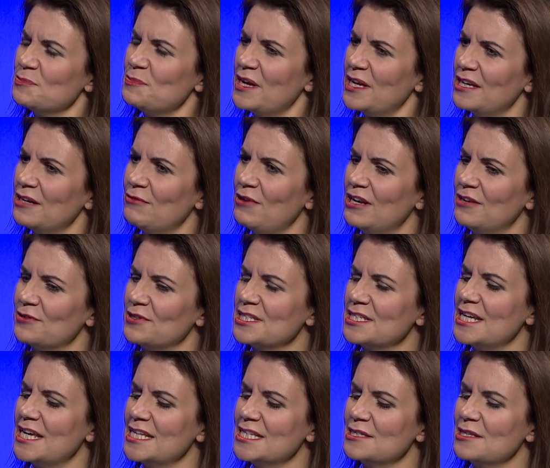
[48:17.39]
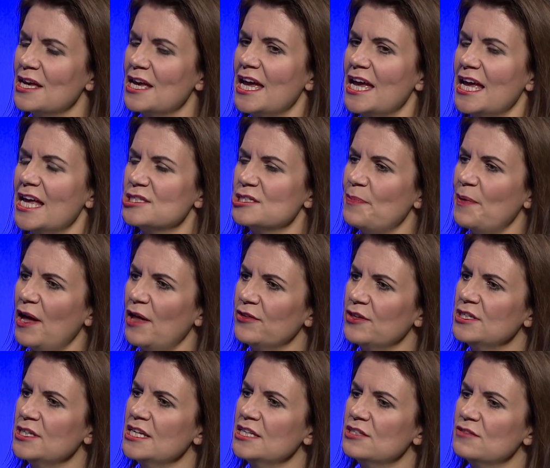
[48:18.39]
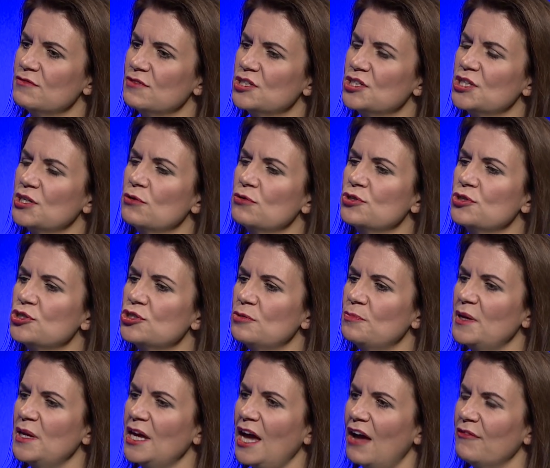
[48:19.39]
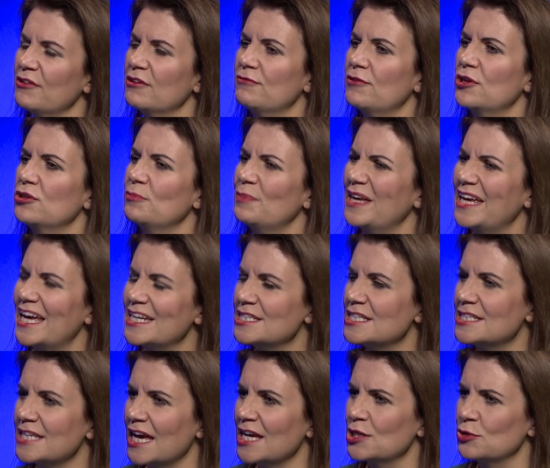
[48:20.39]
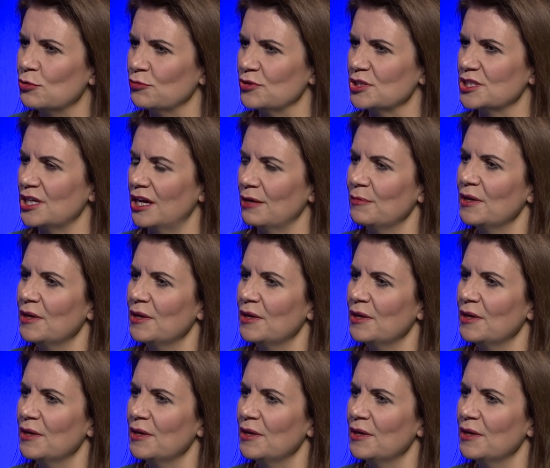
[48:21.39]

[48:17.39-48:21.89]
making it relevant, isn't it? It's about the need for children to be having fun and being entertained all the time.